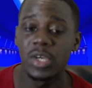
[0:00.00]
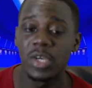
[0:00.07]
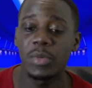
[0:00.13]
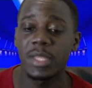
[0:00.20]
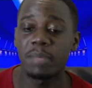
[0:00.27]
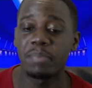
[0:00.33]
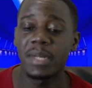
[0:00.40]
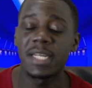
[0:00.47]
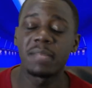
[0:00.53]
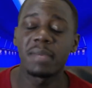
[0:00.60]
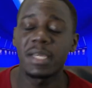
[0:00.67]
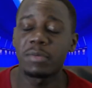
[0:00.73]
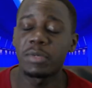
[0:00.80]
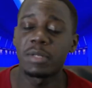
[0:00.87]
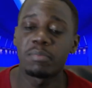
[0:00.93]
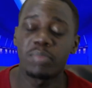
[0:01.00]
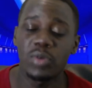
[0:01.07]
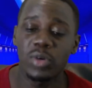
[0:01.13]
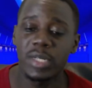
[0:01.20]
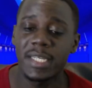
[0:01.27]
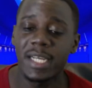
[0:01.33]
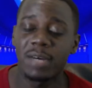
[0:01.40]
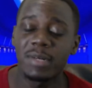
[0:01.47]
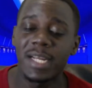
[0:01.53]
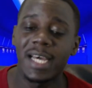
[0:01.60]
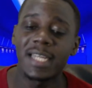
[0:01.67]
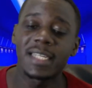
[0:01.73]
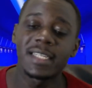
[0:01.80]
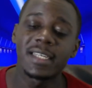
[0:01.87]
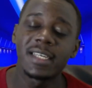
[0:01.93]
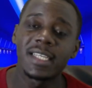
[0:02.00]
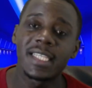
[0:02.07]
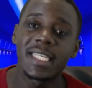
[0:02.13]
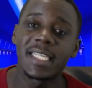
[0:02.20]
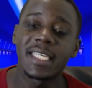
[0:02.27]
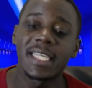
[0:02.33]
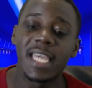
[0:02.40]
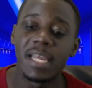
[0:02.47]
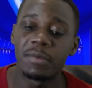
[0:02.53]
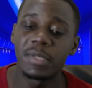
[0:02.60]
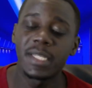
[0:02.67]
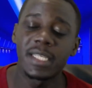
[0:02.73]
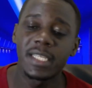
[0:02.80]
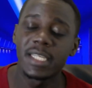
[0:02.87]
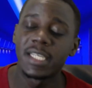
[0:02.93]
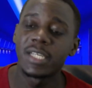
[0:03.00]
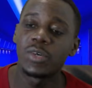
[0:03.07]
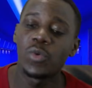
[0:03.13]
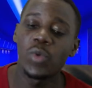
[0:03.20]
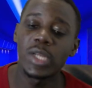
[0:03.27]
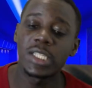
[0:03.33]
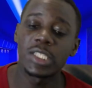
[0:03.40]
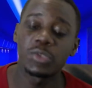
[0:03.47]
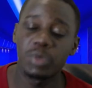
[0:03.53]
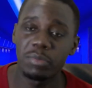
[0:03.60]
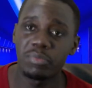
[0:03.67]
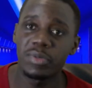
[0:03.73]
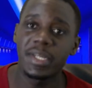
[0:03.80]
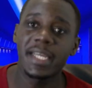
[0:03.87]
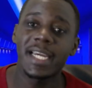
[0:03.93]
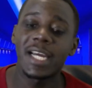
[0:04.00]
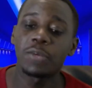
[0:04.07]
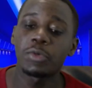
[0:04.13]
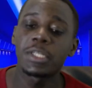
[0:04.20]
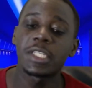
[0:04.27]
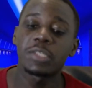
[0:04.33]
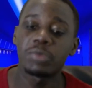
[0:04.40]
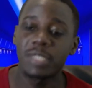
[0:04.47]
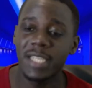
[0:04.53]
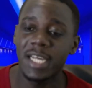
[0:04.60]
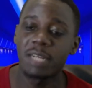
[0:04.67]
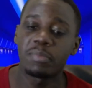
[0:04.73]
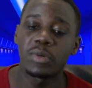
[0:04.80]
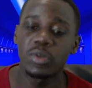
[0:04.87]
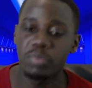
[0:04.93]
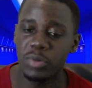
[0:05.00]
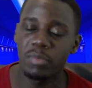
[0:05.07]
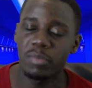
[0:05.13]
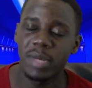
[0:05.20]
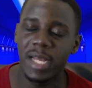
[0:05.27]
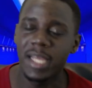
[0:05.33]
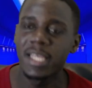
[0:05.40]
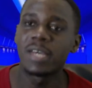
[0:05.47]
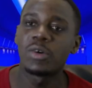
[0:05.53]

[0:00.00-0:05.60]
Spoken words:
when the pandemic really broke down and the league really went into a break, and when it returned, Paul Pogba